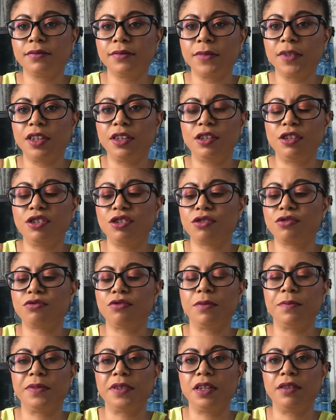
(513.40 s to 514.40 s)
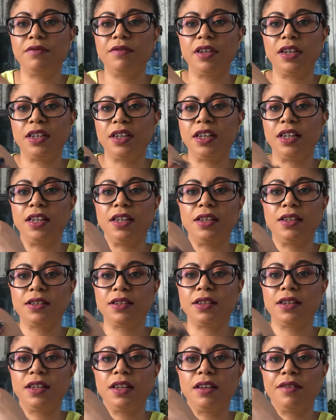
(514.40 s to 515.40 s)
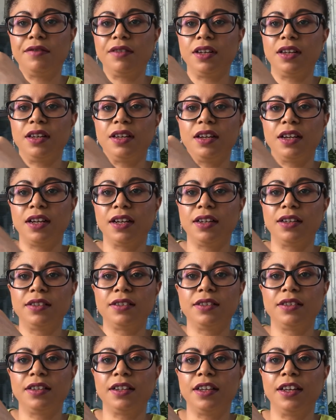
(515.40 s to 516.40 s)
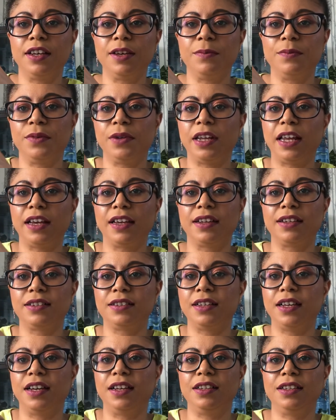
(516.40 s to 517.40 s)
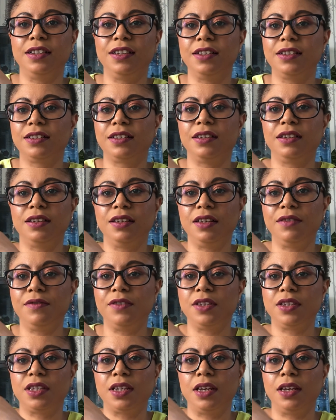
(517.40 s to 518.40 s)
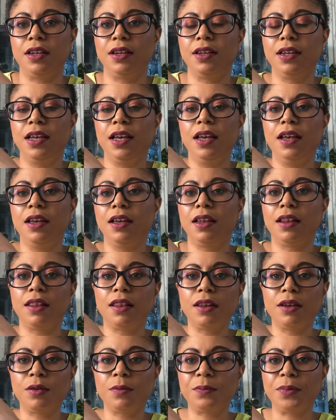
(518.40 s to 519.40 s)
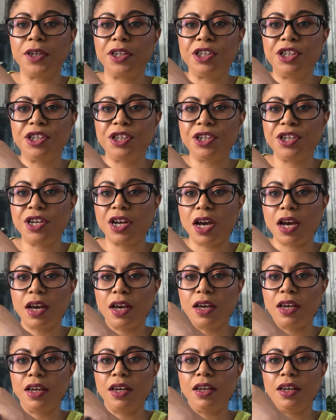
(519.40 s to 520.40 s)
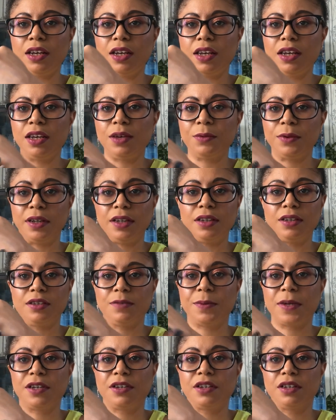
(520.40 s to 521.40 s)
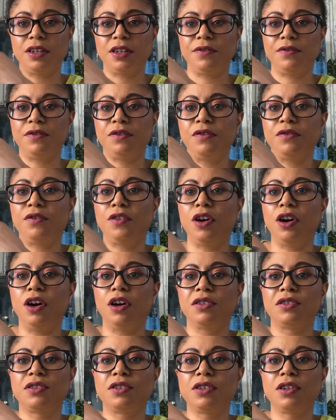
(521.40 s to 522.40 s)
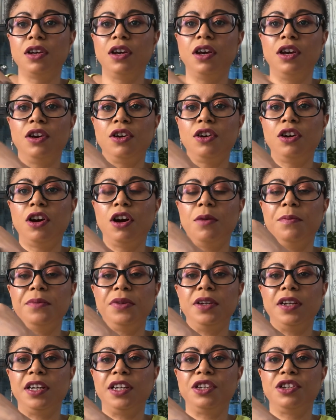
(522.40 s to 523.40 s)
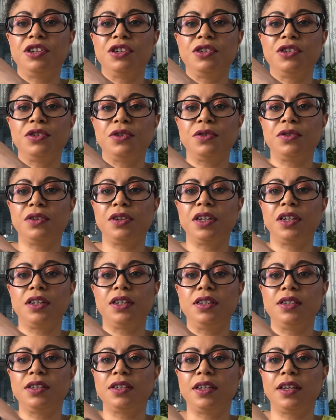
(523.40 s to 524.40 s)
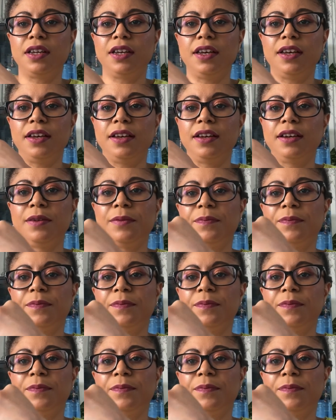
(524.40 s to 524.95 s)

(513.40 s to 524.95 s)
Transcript: It just rubs in really easily, really nicely. But like I said, it is going to leave your skin a little bit shiny. Well, especially if you've got combination to oily skin.